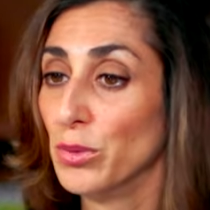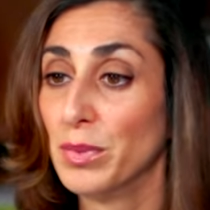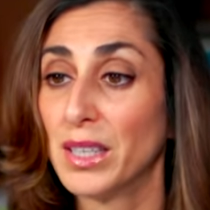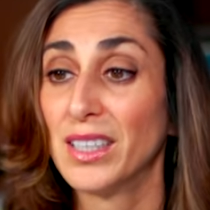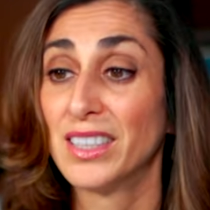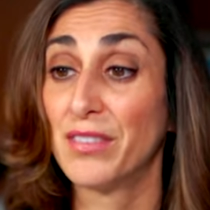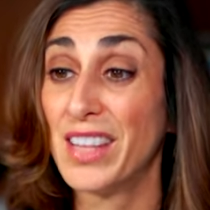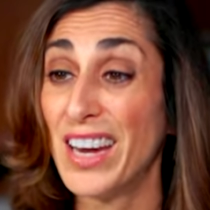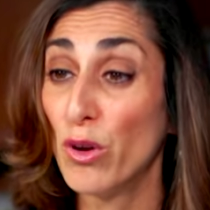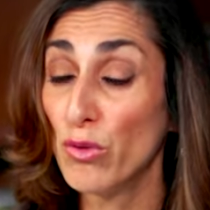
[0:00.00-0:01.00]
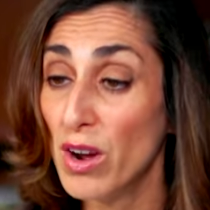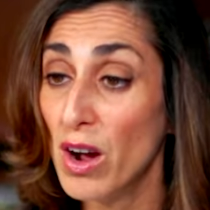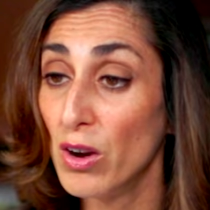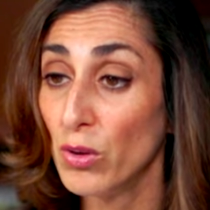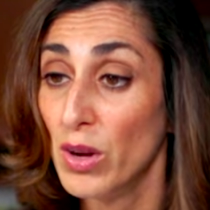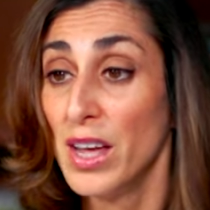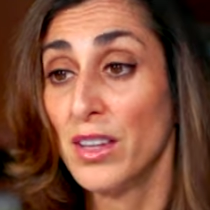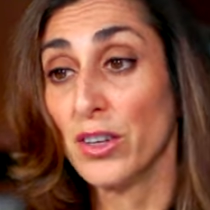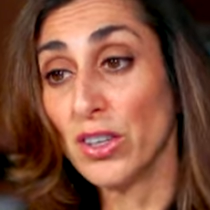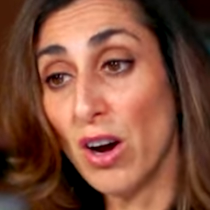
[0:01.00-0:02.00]
because if they don't know,
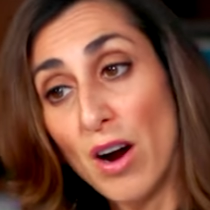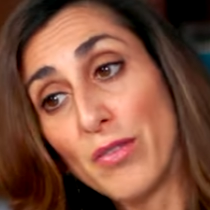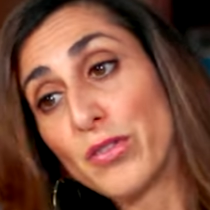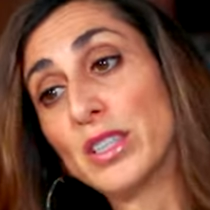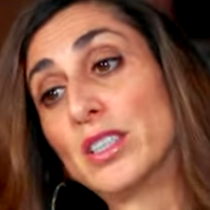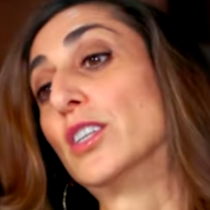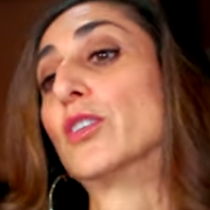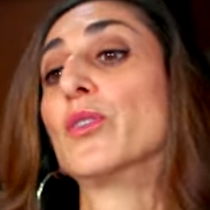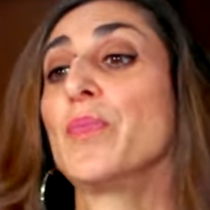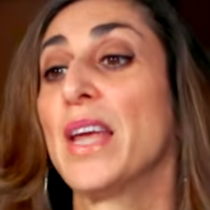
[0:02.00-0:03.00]
they're going to offer it to you.